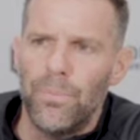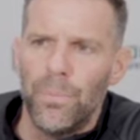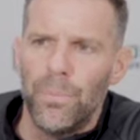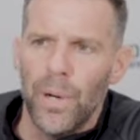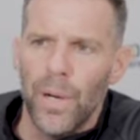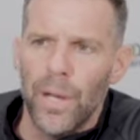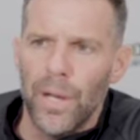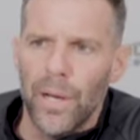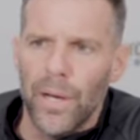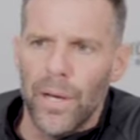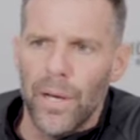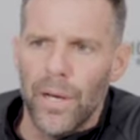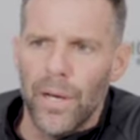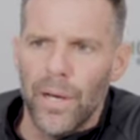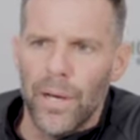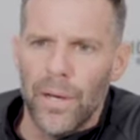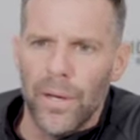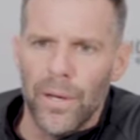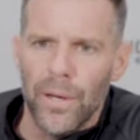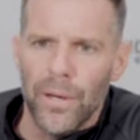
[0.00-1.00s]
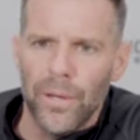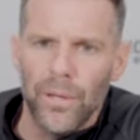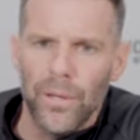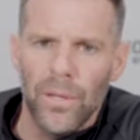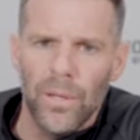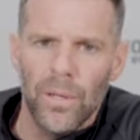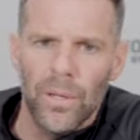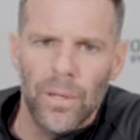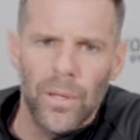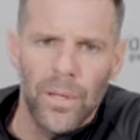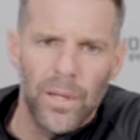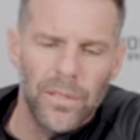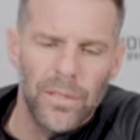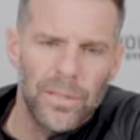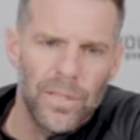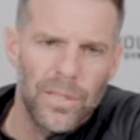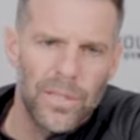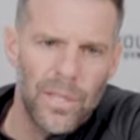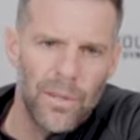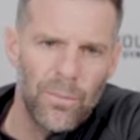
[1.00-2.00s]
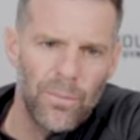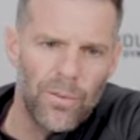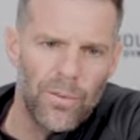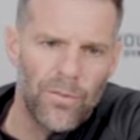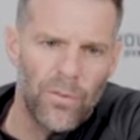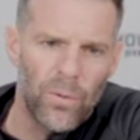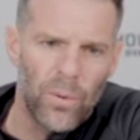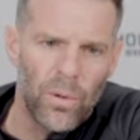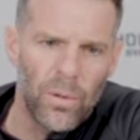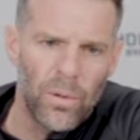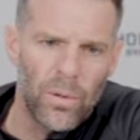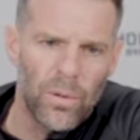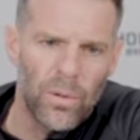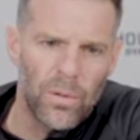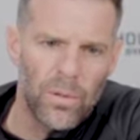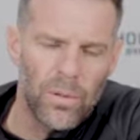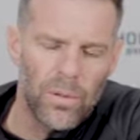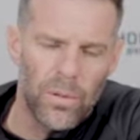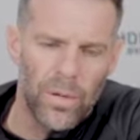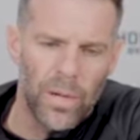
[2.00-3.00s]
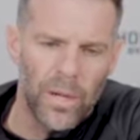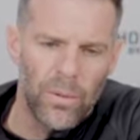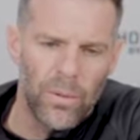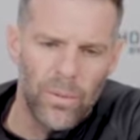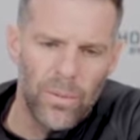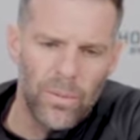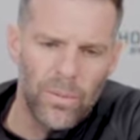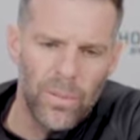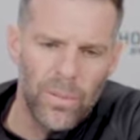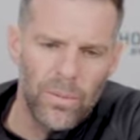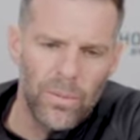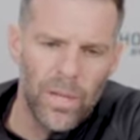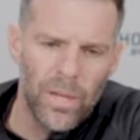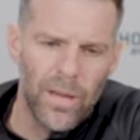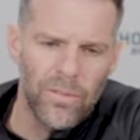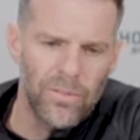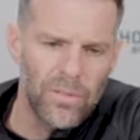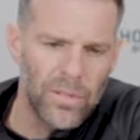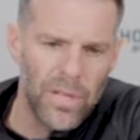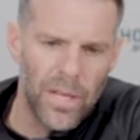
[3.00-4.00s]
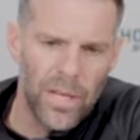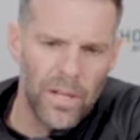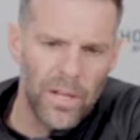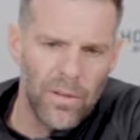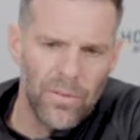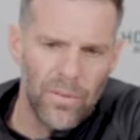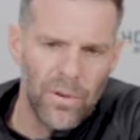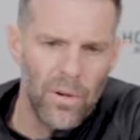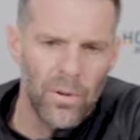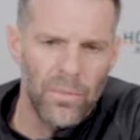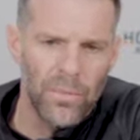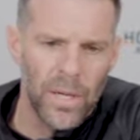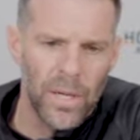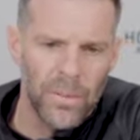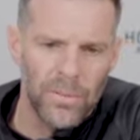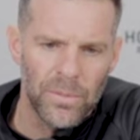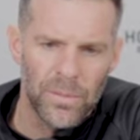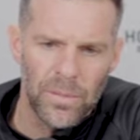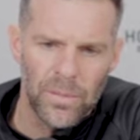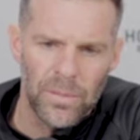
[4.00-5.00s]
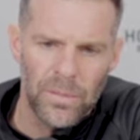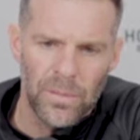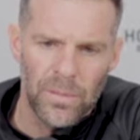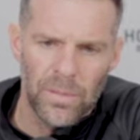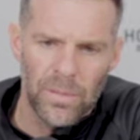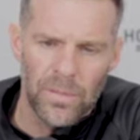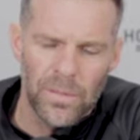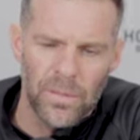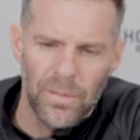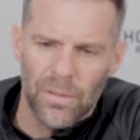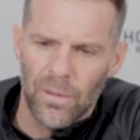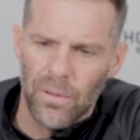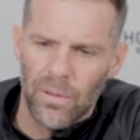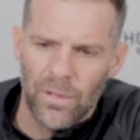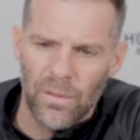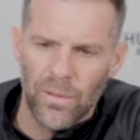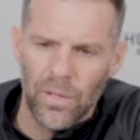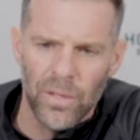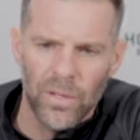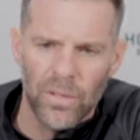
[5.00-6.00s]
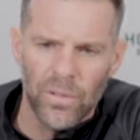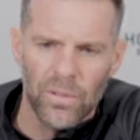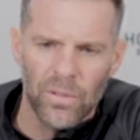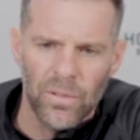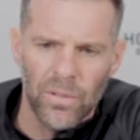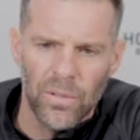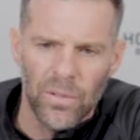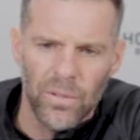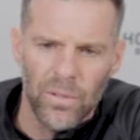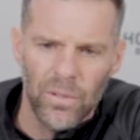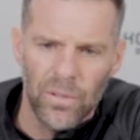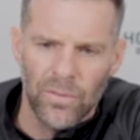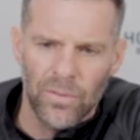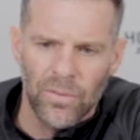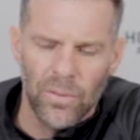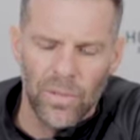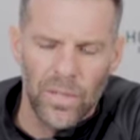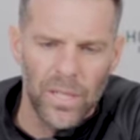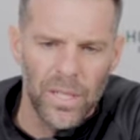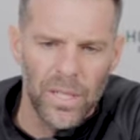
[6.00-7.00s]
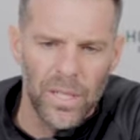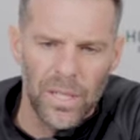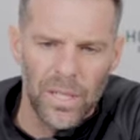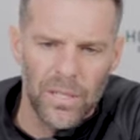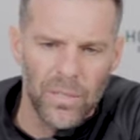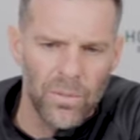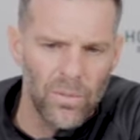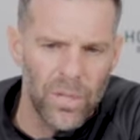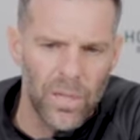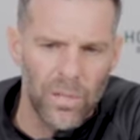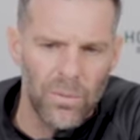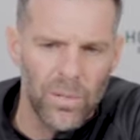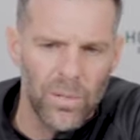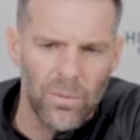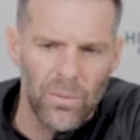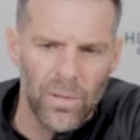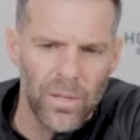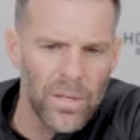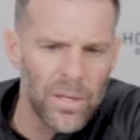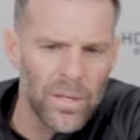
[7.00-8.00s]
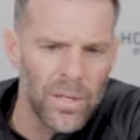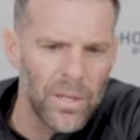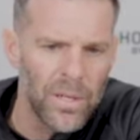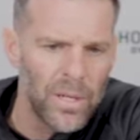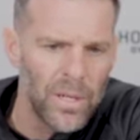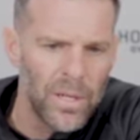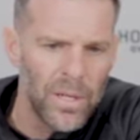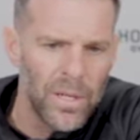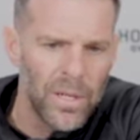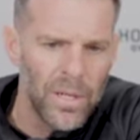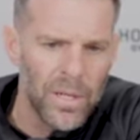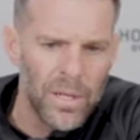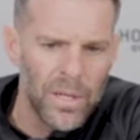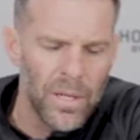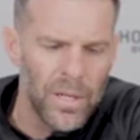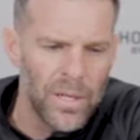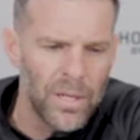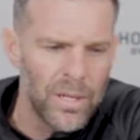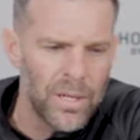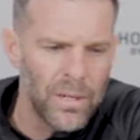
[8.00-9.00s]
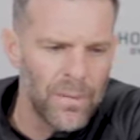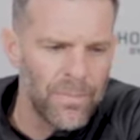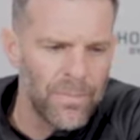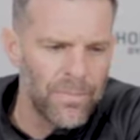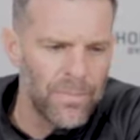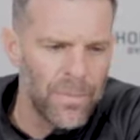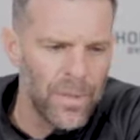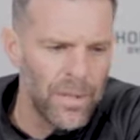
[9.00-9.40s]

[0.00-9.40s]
as I said before, all right, we have to take care of our home games. They're all critical. If we're going to get to where we want to